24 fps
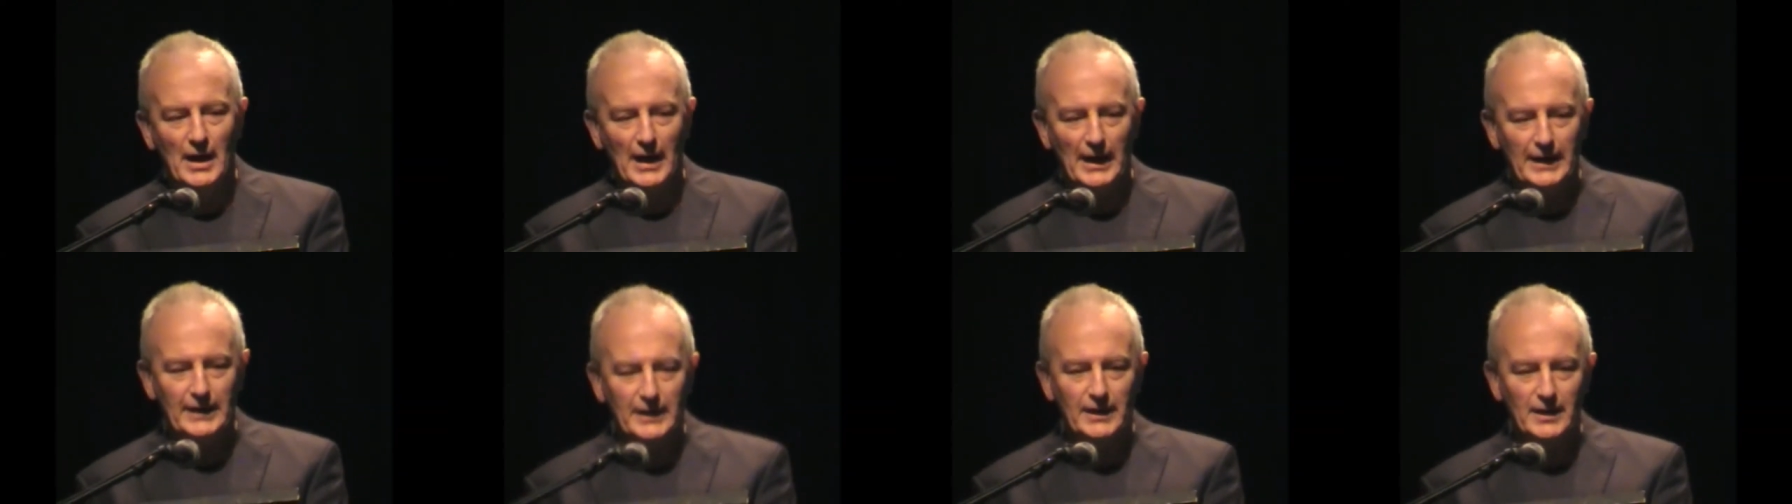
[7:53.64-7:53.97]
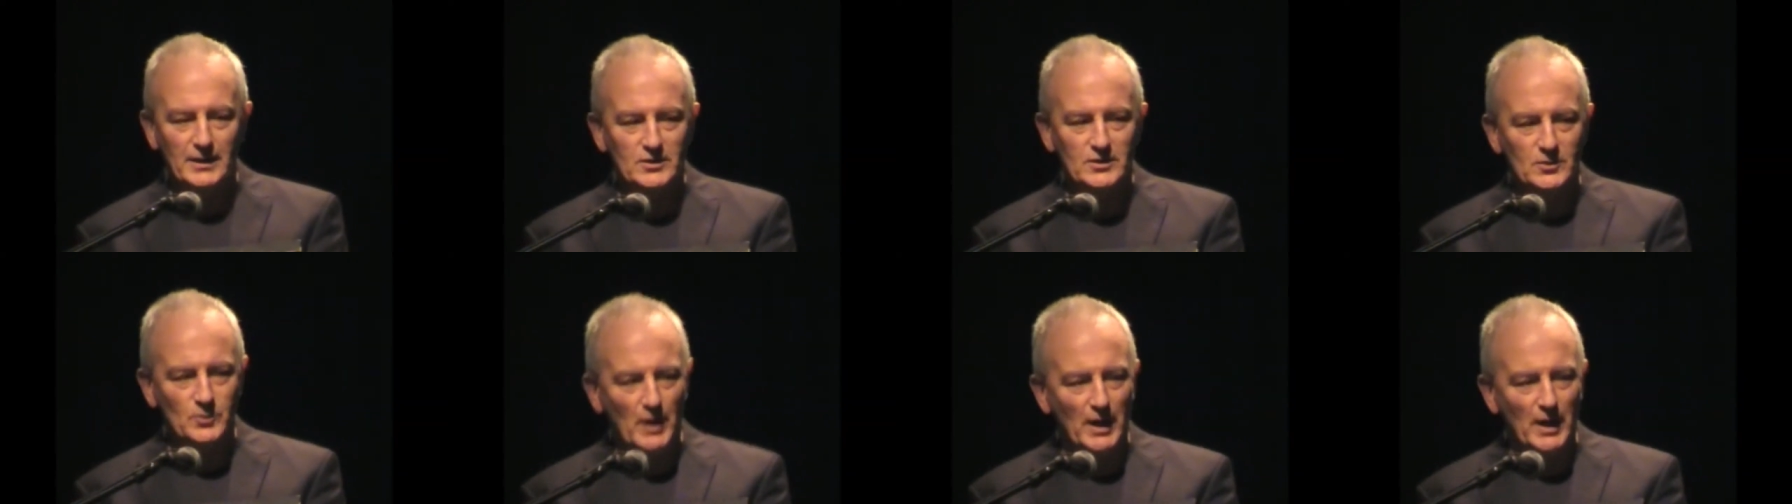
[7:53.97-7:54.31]
And
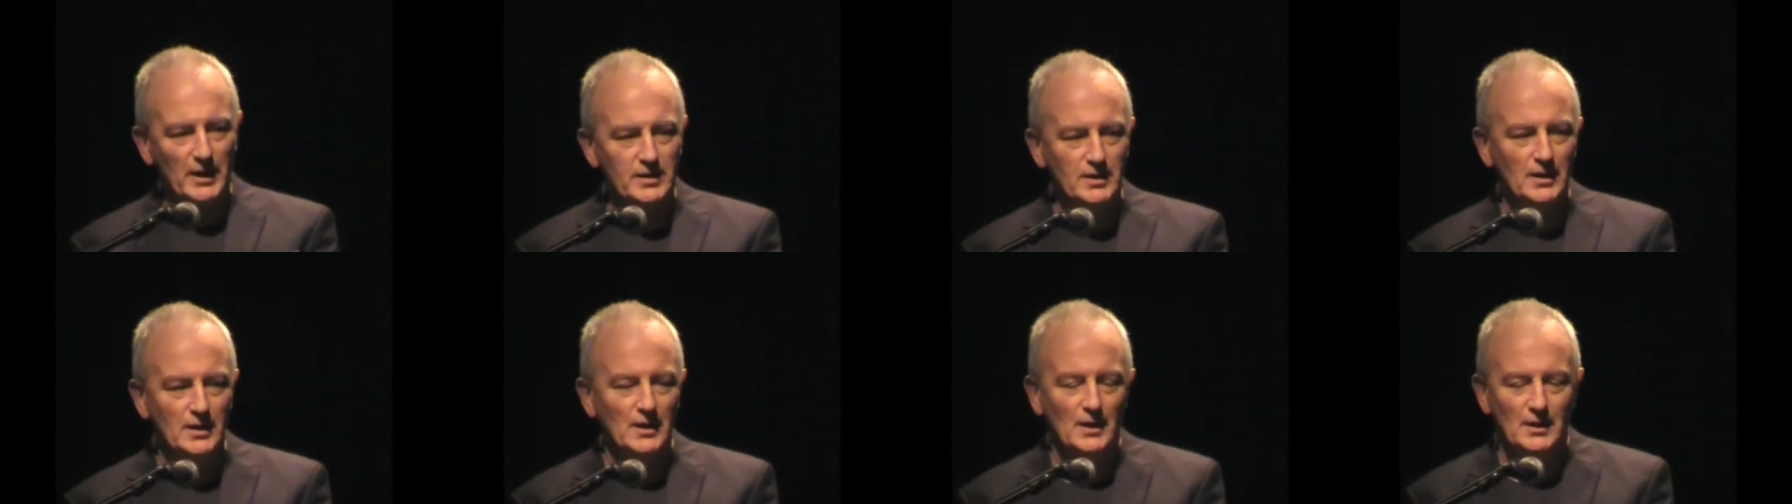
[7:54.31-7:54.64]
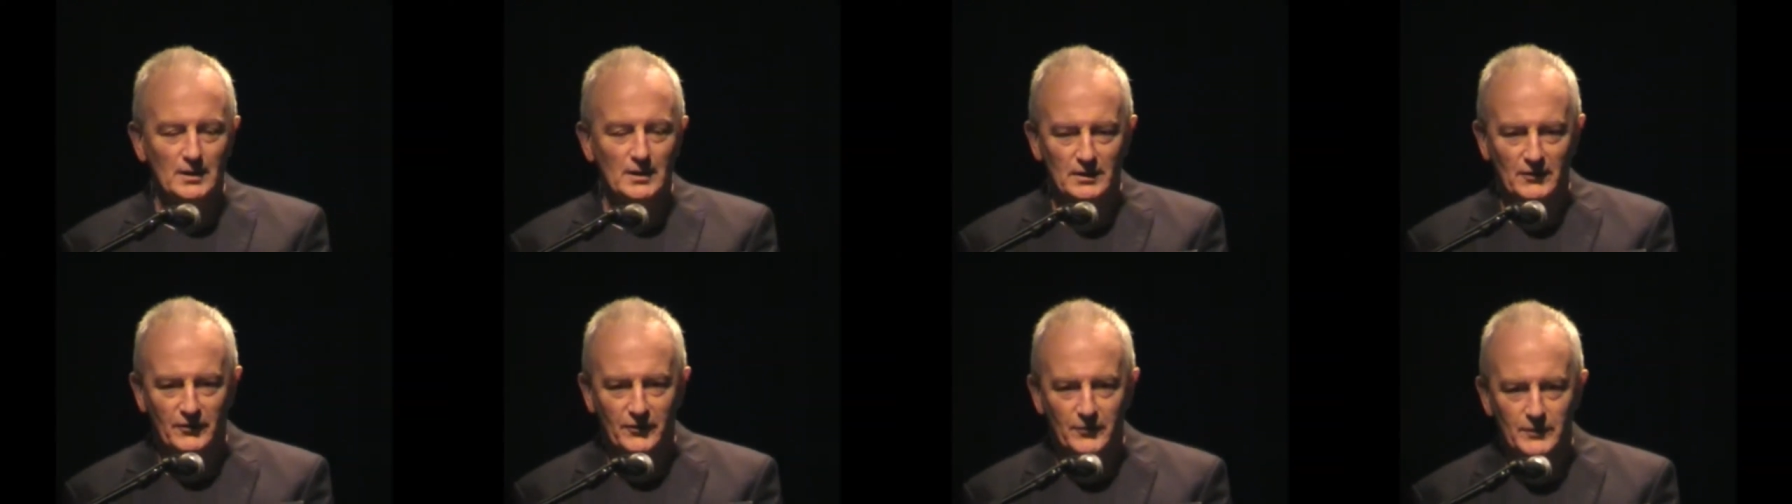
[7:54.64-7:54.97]
guess what?
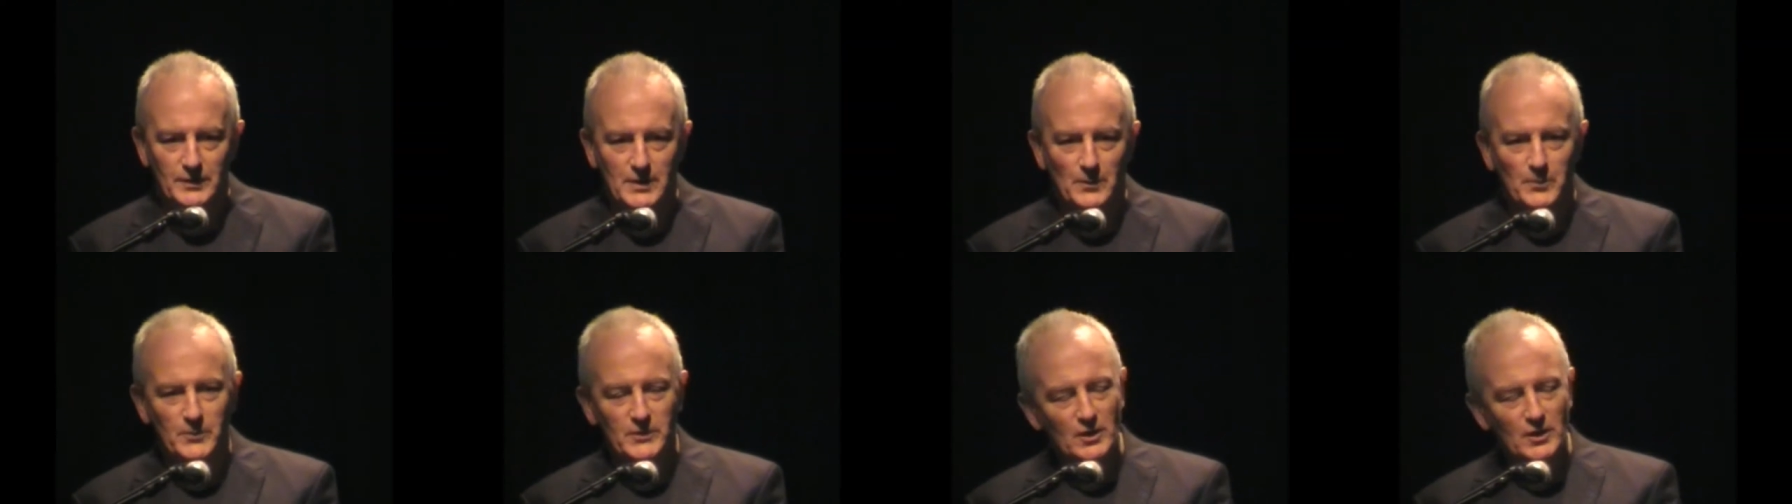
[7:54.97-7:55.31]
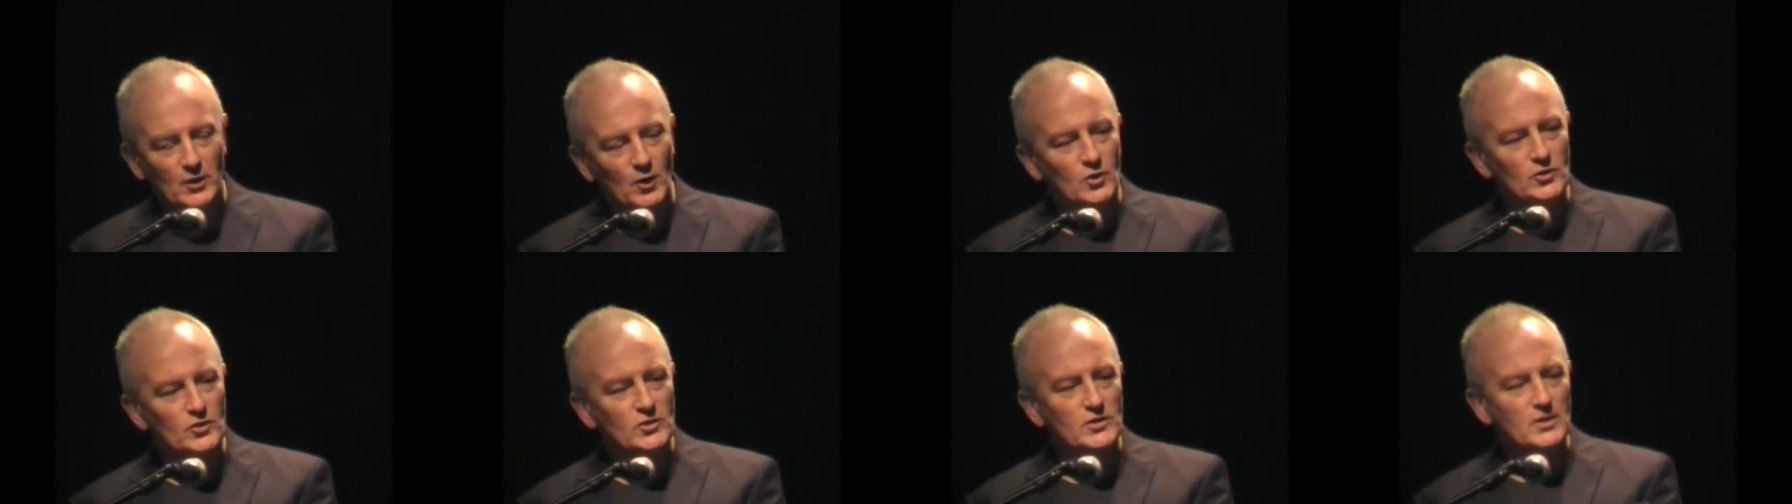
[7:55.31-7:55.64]
The
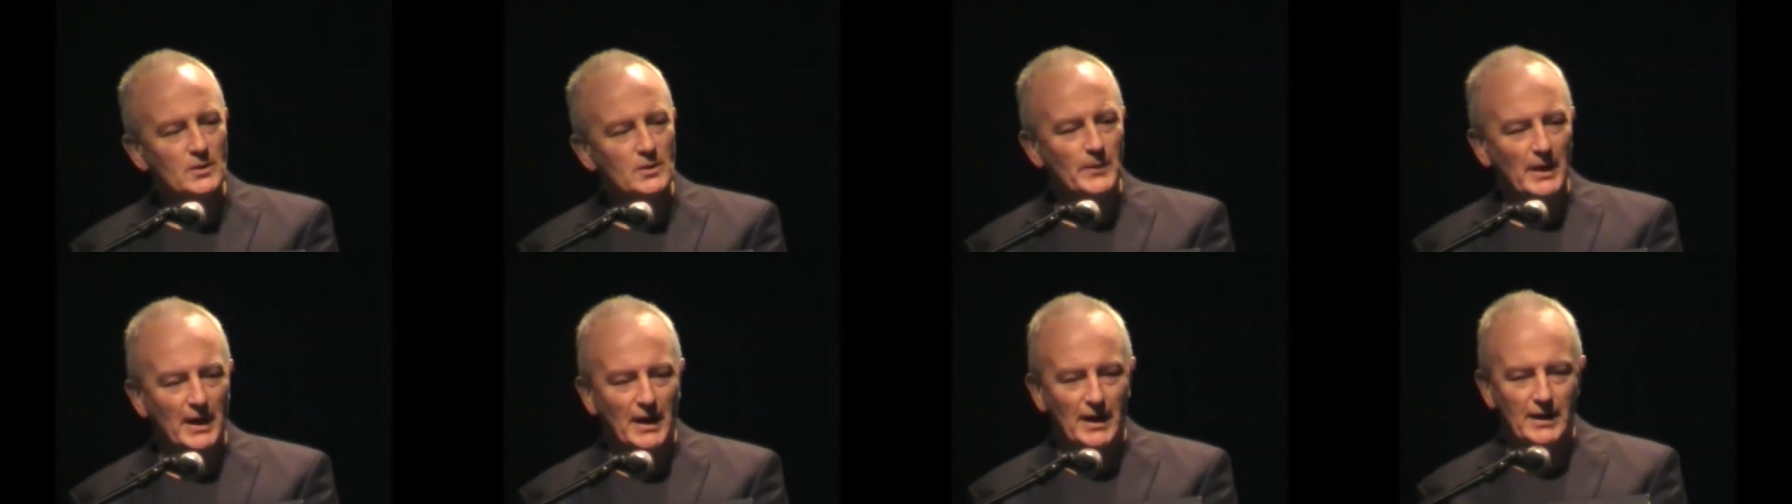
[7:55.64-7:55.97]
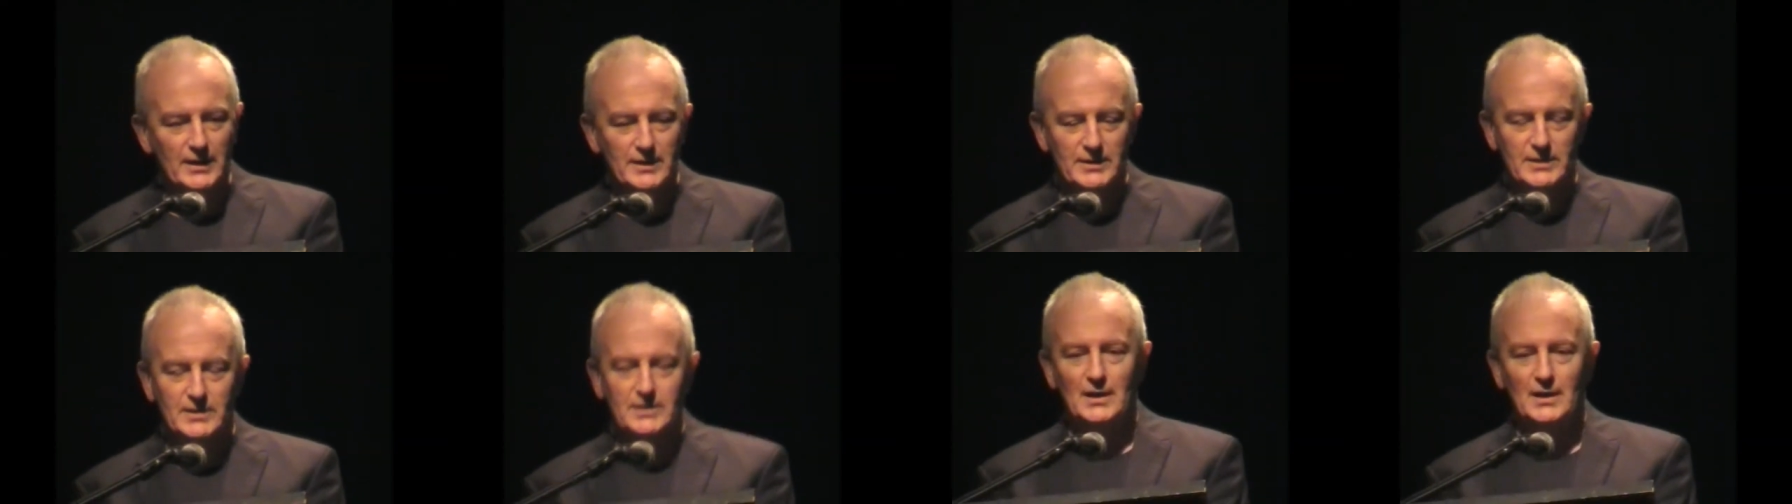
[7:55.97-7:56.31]
country
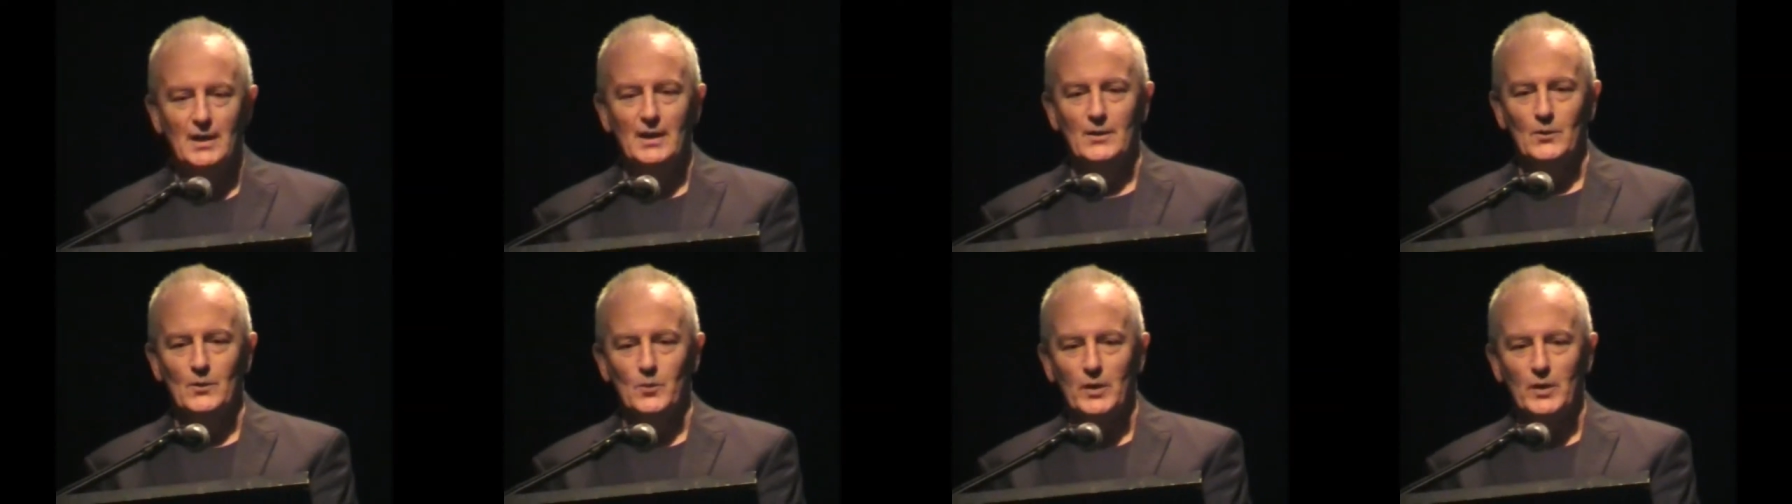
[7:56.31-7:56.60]
boys